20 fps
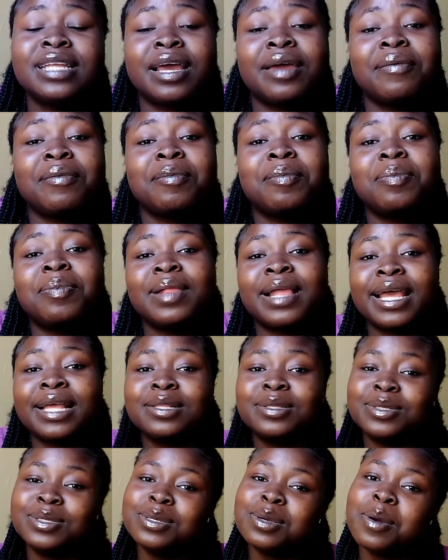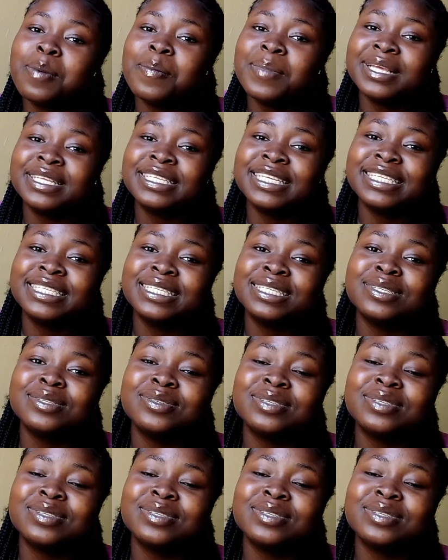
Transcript: and reply to your messages,